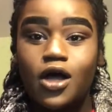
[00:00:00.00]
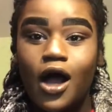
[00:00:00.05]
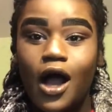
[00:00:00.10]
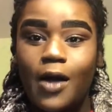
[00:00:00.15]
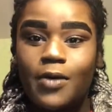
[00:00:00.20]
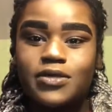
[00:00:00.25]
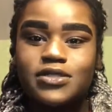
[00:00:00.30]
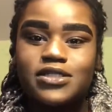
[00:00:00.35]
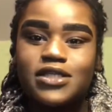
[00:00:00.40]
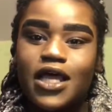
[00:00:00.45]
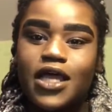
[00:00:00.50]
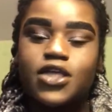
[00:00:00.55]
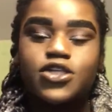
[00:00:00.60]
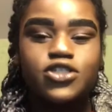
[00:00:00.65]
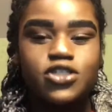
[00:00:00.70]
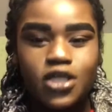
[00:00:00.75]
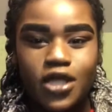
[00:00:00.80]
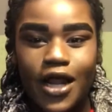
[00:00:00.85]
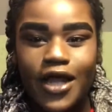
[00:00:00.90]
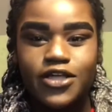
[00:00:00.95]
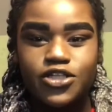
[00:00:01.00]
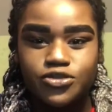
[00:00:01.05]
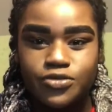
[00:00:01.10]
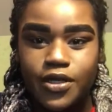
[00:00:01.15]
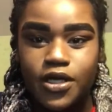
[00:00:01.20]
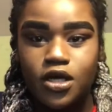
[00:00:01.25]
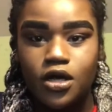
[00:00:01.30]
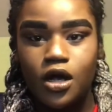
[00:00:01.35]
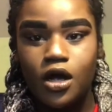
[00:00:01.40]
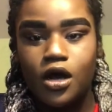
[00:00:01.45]
I was like, should I
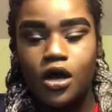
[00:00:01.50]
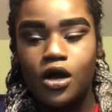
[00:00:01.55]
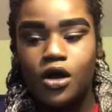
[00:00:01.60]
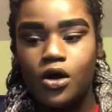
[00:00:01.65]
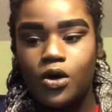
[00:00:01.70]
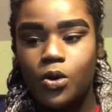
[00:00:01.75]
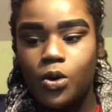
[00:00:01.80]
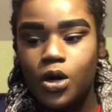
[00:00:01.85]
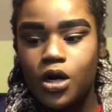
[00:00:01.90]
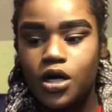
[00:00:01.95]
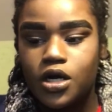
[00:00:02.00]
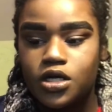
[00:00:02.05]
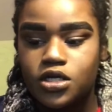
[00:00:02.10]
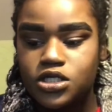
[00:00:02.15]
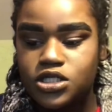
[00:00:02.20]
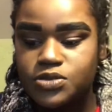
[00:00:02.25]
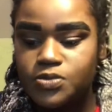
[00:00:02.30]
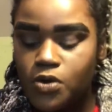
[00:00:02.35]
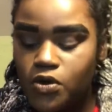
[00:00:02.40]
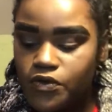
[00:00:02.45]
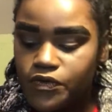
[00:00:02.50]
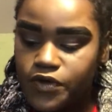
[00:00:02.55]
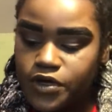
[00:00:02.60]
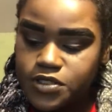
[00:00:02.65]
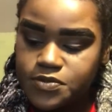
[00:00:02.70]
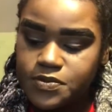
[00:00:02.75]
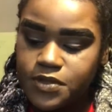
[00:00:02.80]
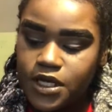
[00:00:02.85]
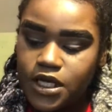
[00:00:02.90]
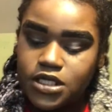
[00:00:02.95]
drink or smoke
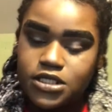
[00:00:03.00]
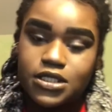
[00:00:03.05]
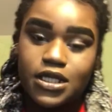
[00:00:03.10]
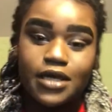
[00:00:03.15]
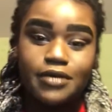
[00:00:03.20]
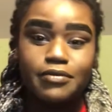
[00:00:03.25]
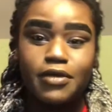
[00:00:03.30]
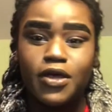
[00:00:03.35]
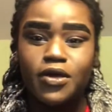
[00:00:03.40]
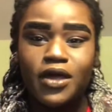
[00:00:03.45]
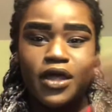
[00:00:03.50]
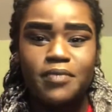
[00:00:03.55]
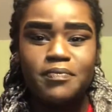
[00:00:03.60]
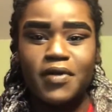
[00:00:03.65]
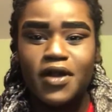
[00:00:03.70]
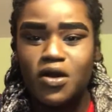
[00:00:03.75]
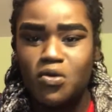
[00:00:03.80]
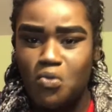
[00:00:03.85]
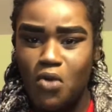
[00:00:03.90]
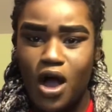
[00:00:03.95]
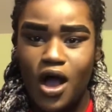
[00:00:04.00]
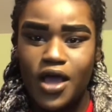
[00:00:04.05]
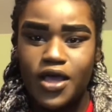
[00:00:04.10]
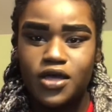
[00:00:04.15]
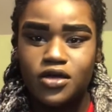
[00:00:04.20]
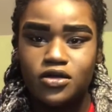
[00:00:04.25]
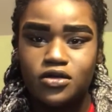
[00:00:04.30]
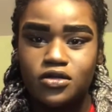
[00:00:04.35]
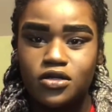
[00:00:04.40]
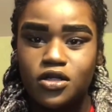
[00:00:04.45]
first? Because, like, it had been a
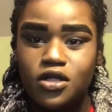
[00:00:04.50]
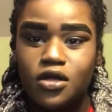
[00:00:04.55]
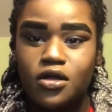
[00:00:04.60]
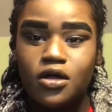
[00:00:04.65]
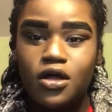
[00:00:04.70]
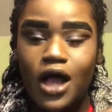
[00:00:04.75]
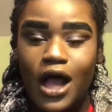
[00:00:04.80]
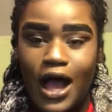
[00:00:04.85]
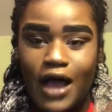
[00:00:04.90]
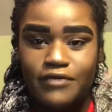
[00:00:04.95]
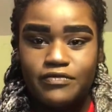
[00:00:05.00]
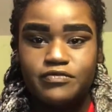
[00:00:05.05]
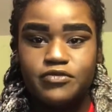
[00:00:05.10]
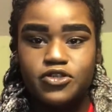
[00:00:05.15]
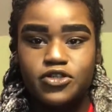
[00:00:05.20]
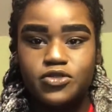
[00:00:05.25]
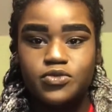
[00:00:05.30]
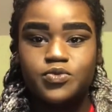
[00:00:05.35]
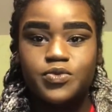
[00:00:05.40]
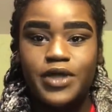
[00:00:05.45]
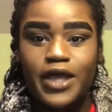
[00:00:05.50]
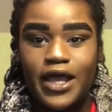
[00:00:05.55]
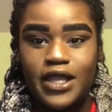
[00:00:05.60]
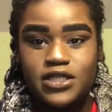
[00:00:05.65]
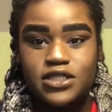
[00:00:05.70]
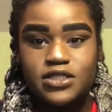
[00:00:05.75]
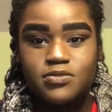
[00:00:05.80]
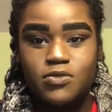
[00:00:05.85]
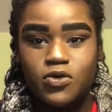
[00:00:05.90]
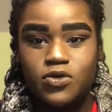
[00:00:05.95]
while after we
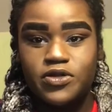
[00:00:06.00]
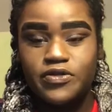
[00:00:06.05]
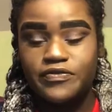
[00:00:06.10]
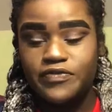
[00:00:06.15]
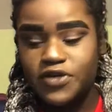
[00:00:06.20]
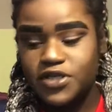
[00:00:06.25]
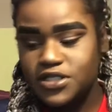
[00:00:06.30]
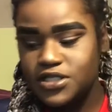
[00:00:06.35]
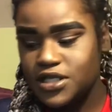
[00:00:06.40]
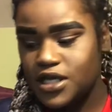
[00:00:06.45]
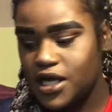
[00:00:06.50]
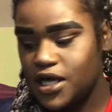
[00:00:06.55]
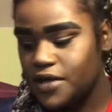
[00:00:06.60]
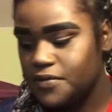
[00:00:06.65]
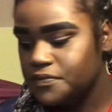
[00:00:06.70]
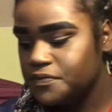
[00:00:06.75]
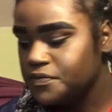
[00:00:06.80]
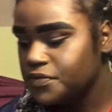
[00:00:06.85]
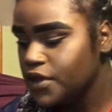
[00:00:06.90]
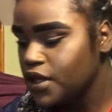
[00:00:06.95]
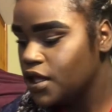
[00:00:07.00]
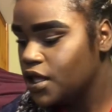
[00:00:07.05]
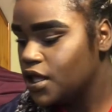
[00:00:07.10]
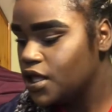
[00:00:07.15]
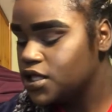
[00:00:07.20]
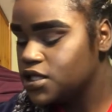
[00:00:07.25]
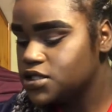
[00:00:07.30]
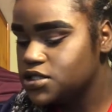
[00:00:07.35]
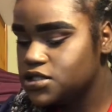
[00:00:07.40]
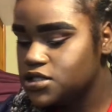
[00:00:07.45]
had smoked the first time,
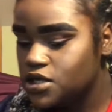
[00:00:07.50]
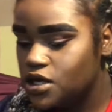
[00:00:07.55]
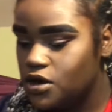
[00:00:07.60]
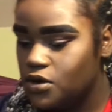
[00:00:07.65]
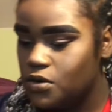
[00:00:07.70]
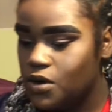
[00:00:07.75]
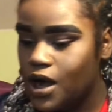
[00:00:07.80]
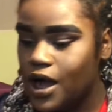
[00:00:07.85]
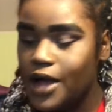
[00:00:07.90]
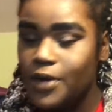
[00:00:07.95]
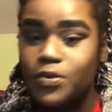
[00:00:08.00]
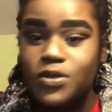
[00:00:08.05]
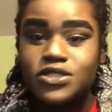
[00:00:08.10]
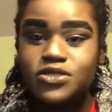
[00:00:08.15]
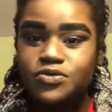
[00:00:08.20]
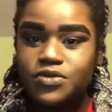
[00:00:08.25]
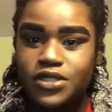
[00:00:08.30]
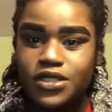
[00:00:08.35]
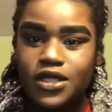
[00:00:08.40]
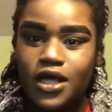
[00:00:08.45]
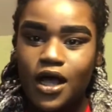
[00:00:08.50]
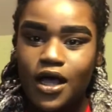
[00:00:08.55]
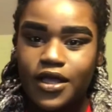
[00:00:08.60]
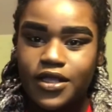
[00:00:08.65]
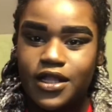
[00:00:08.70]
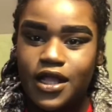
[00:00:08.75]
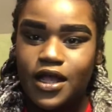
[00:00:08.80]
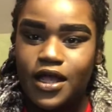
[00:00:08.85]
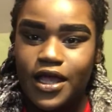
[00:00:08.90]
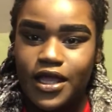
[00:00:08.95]
so I wasn't really
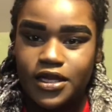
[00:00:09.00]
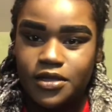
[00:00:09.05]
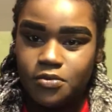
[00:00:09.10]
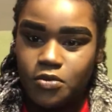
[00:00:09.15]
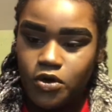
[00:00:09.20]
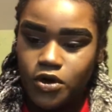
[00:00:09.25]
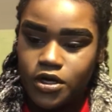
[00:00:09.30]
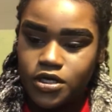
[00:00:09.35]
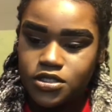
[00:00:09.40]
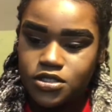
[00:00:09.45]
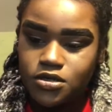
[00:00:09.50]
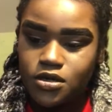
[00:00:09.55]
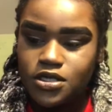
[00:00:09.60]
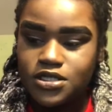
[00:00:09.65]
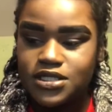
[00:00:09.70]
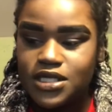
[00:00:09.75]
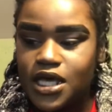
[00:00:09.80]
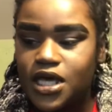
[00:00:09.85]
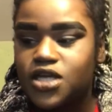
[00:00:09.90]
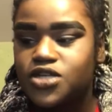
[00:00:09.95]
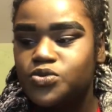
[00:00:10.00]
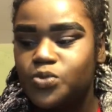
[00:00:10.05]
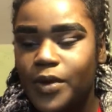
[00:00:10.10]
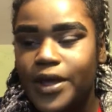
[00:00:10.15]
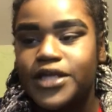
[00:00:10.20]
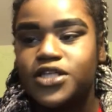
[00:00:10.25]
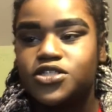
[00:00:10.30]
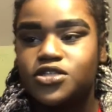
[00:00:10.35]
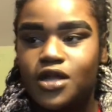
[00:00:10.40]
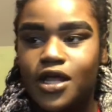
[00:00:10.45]
high anymore. So I was like,
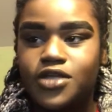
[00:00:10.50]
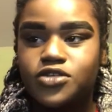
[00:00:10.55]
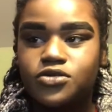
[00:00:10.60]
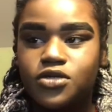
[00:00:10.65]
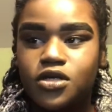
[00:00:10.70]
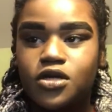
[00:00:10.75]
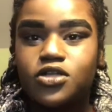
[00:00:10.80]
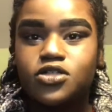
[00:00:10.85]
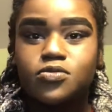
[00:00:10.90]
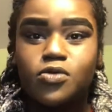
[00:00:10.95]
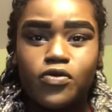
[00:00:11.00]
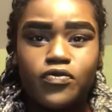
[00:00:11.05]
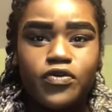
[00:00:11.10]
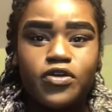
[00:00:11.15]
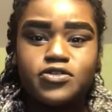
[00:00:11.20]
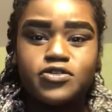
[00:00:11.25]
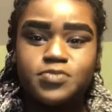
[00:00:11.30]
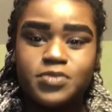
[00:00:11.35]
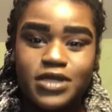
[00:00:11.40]
wait, should I drink or smoke first?